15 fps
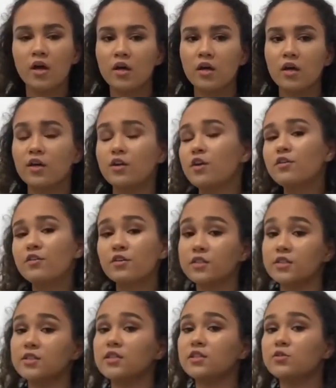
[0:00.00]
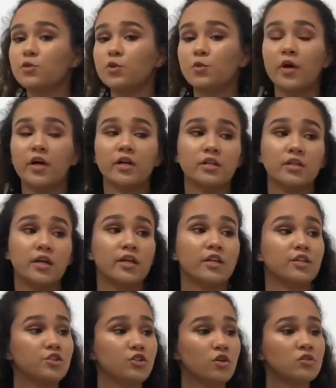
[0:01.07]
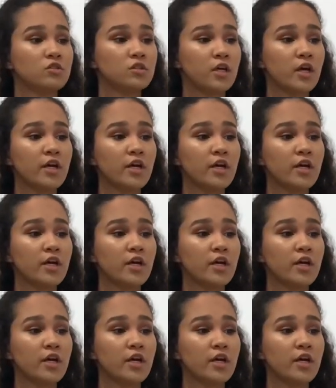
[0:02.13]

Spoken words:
Another instance was when an adult